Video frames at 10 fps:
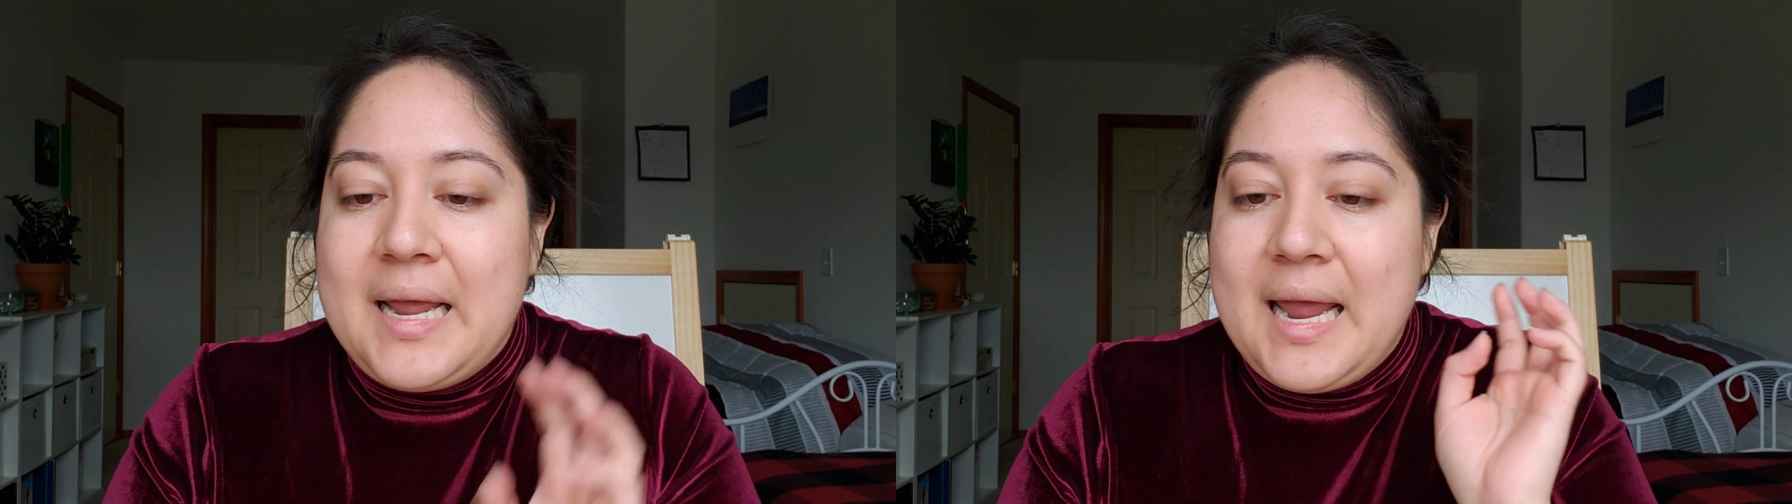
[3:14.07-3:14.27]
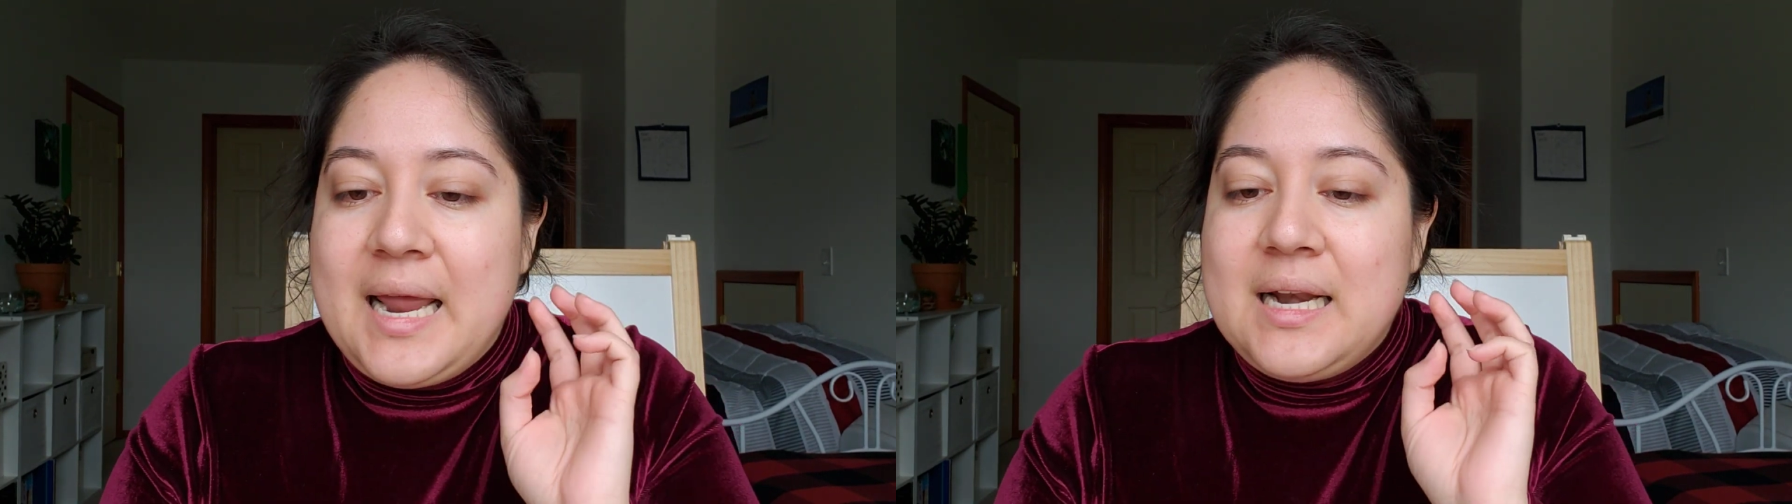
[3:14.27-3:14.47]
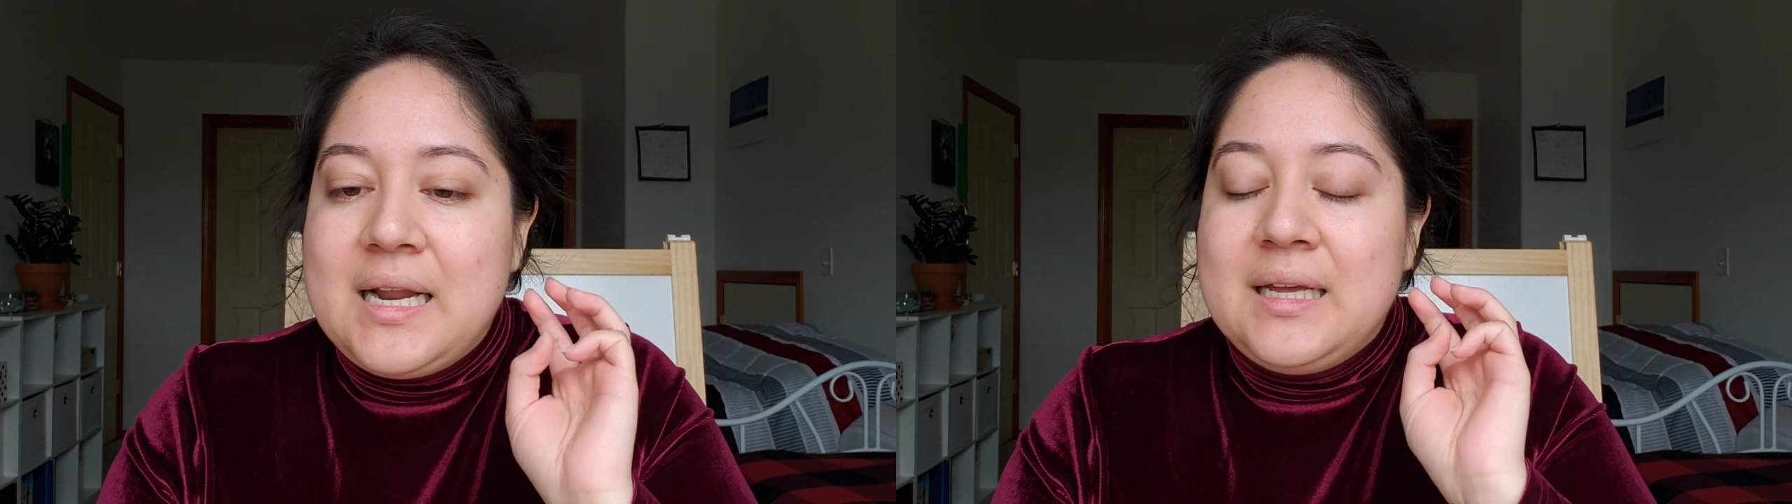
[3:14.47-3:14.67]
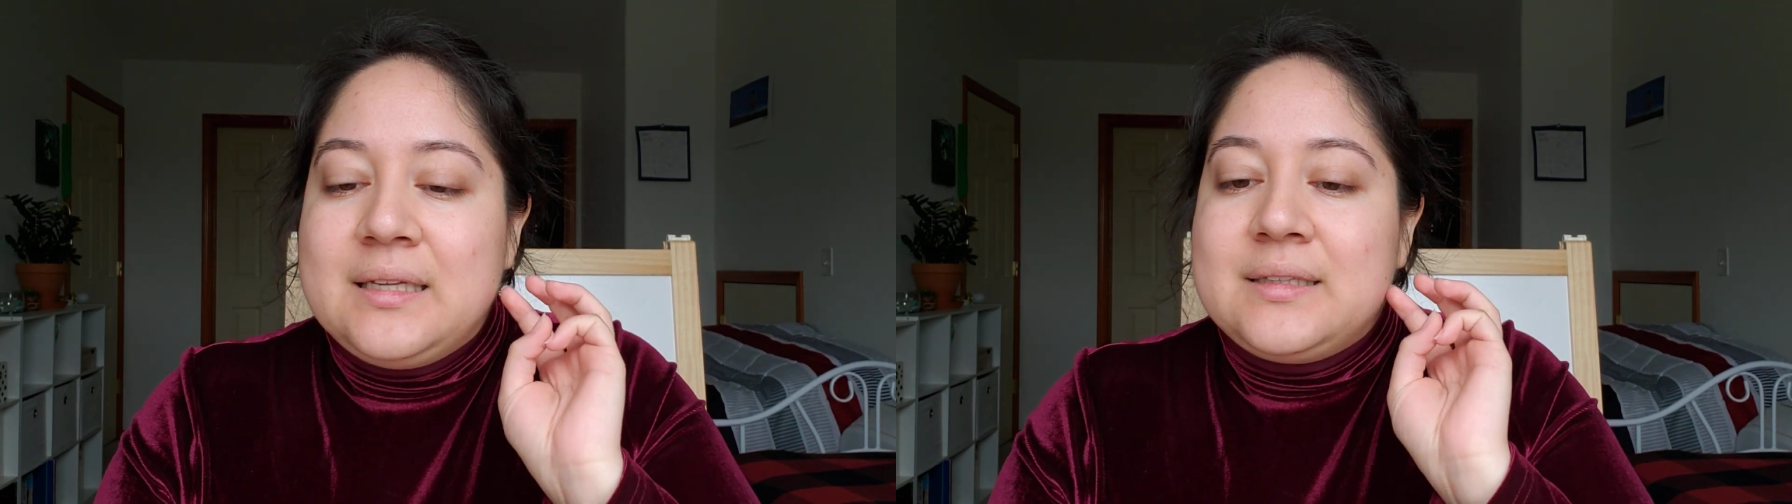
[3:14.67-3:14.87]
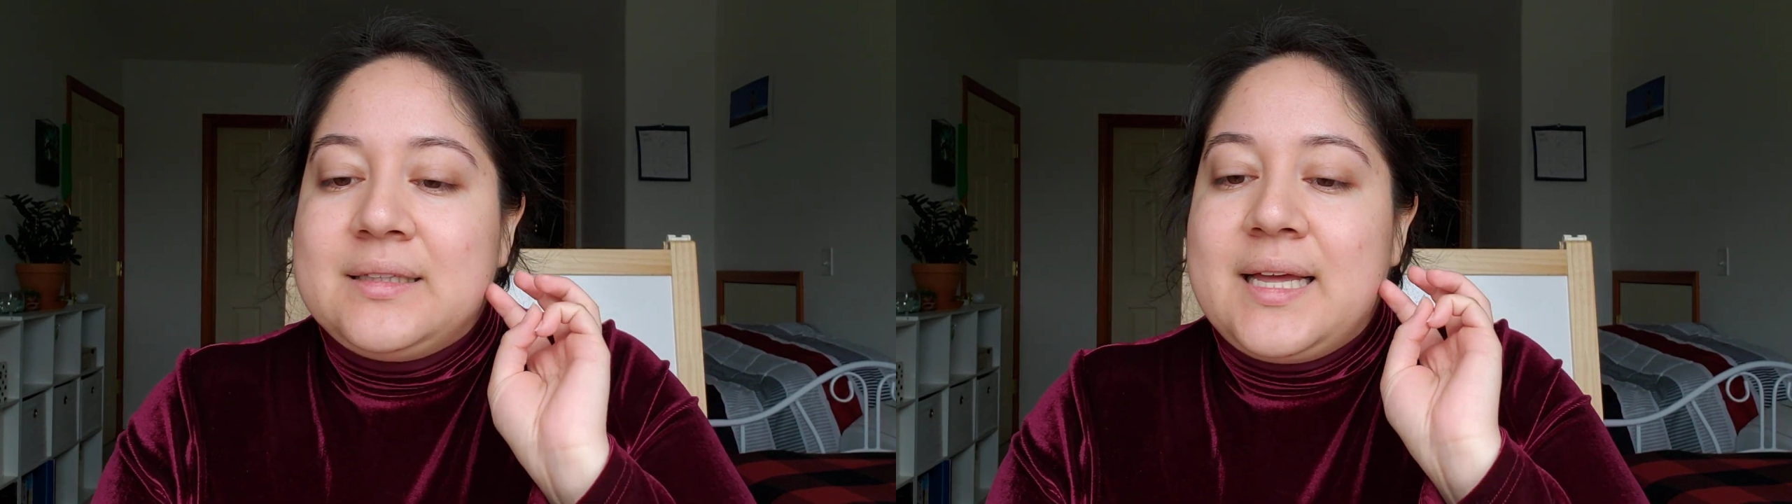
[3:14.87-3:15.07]
El
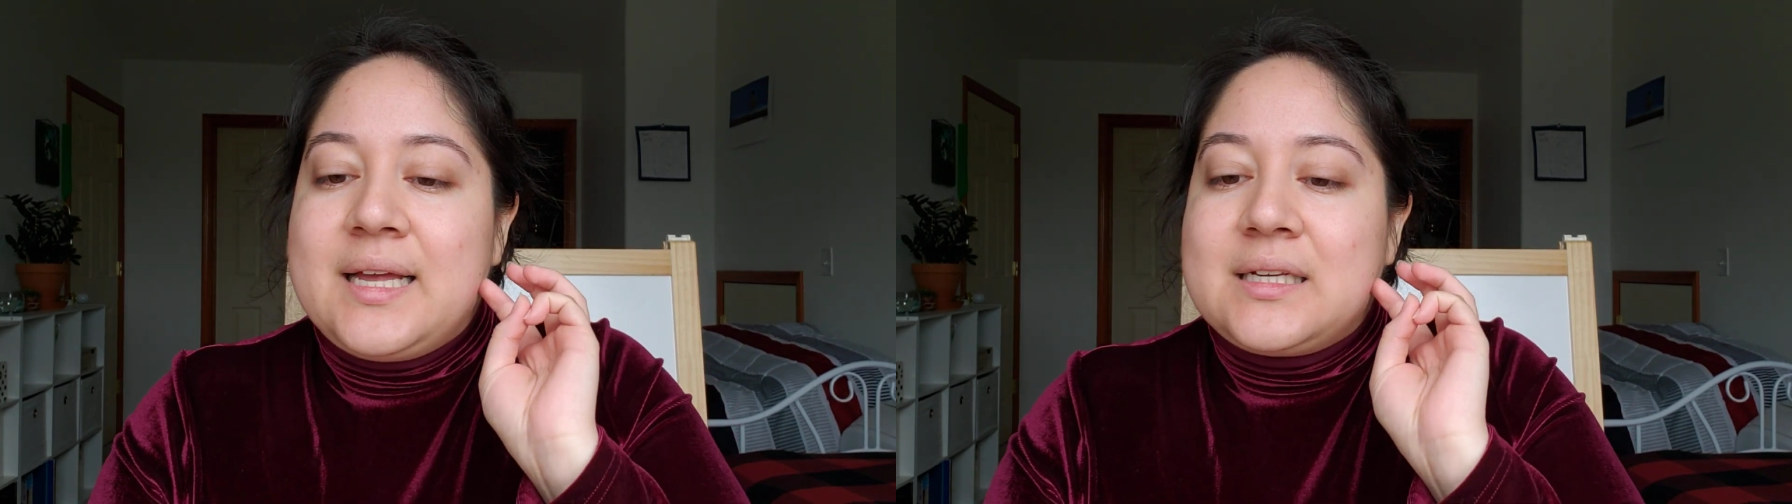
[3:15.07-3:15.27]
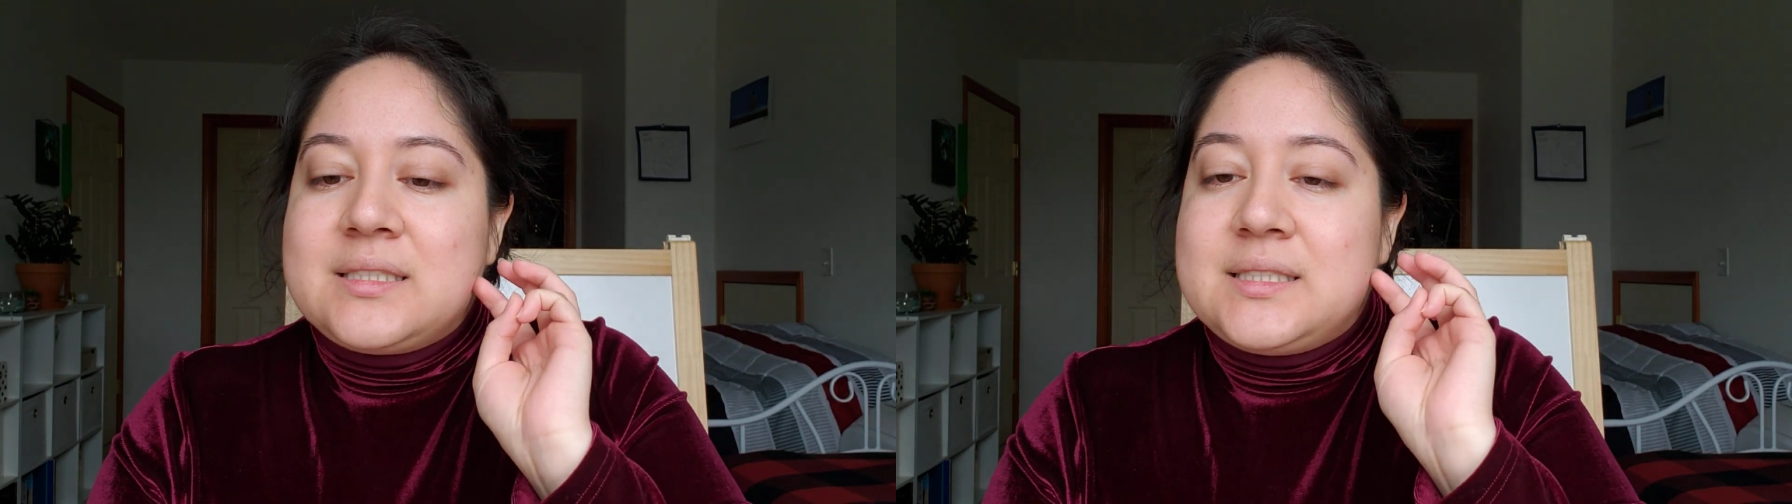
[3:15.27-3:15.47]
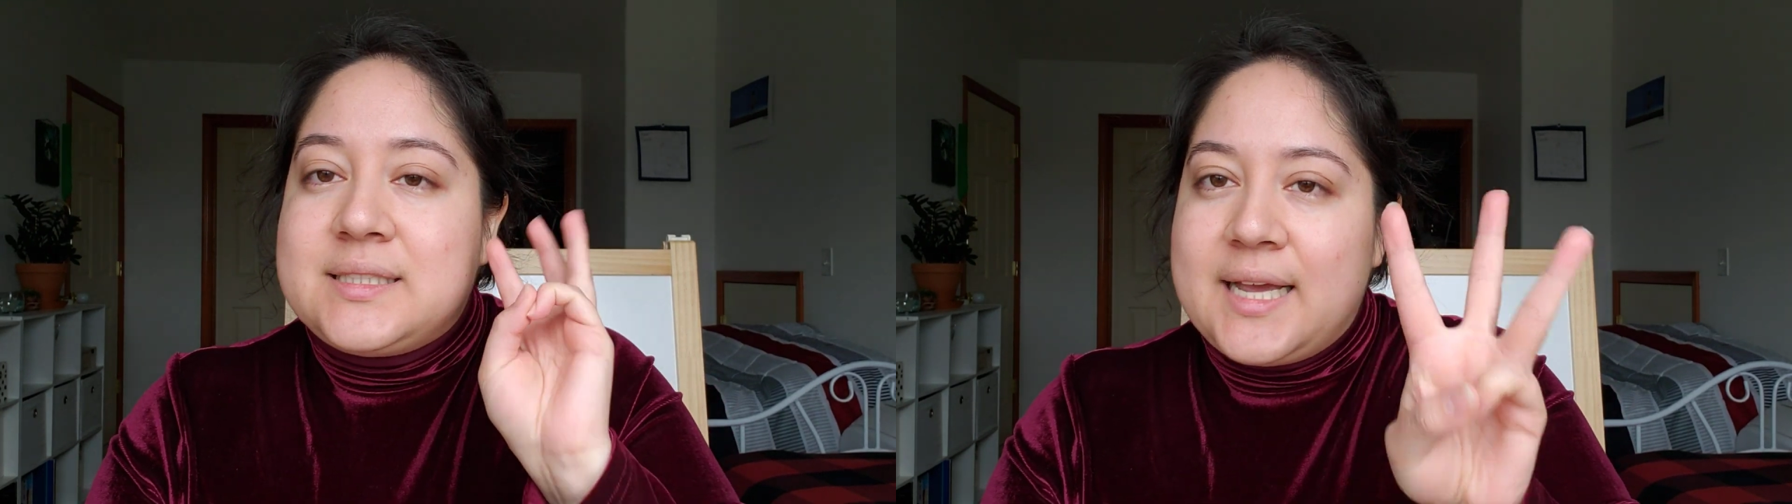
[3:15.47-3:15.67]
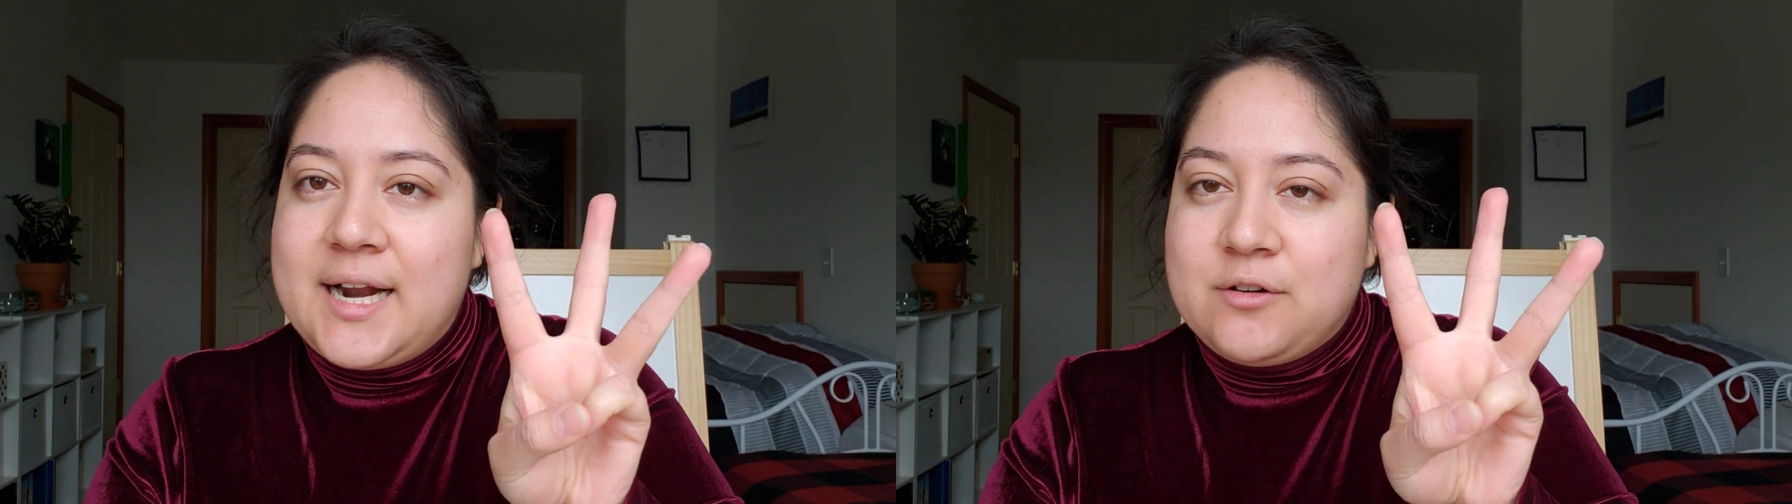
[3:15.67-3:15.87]
tercer